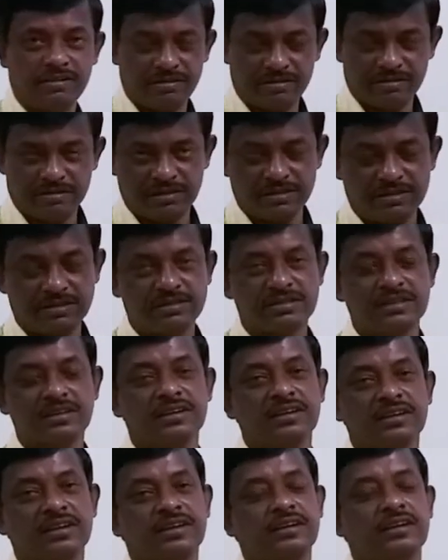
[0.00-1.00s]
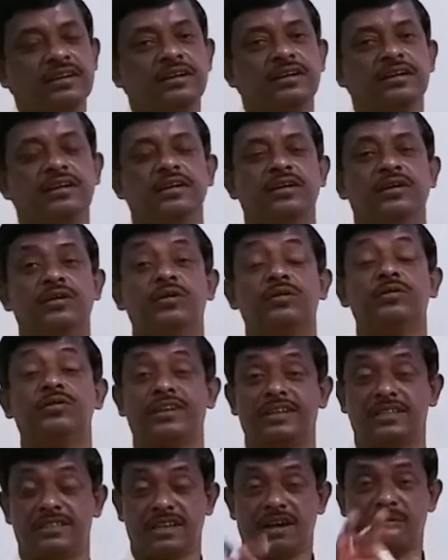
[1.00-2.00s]
this good
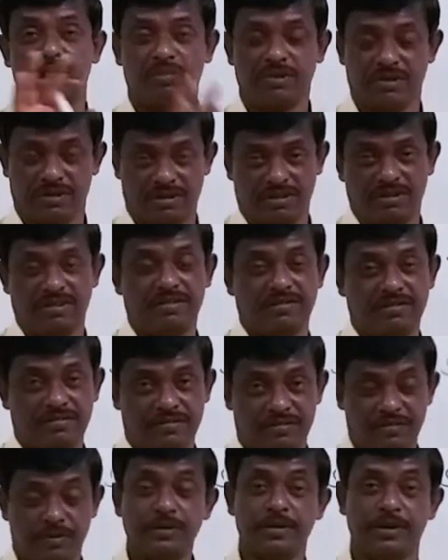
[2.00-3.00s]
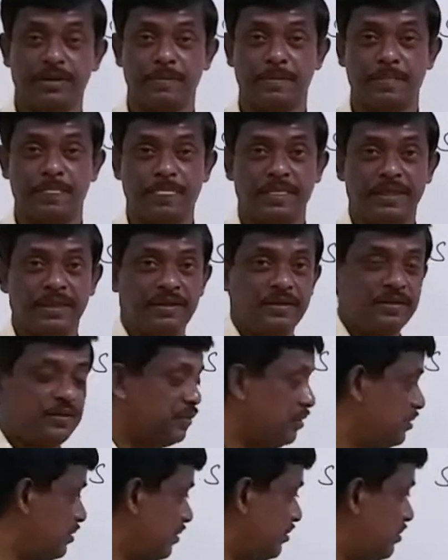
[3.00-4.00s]
example. Okay,
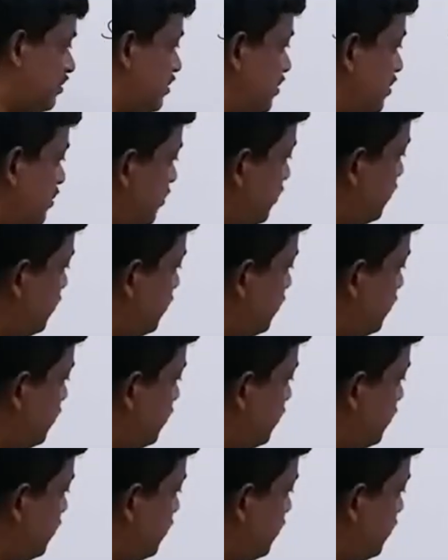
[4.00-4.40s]
so just